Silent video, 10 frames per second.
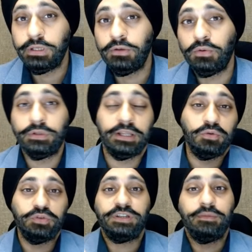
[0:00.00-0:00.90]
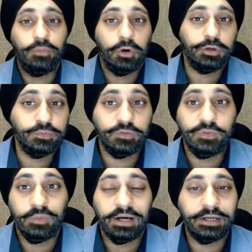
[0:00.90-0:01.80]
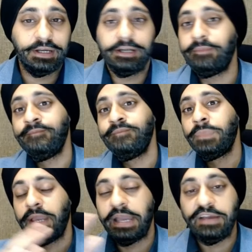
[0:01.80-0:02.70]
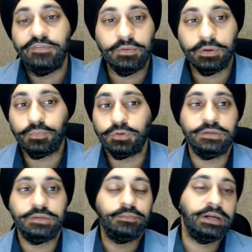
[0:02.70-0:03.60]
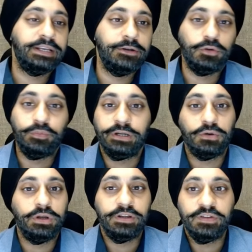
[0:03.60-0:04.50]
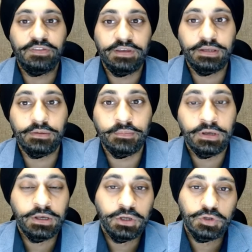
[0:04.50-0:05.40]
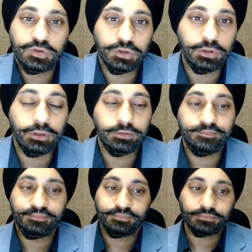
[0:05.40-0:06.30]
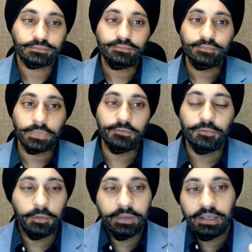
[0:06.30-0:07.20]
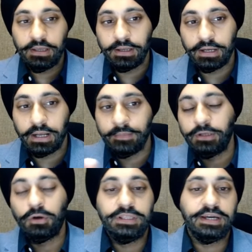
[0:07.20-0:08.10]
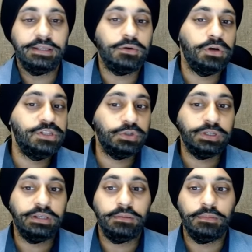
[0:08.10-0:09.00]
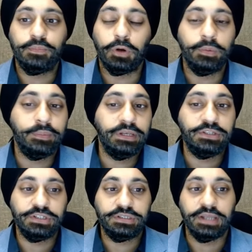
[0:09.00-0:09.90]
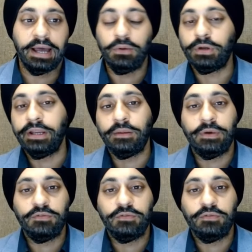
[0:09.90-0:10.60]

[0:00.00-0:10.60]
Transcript: know that those are the bottoms of the market. Everyone puts in money into Bitcoin and Ethereum. So for me, I mean, all the other coins you can probably just allocate about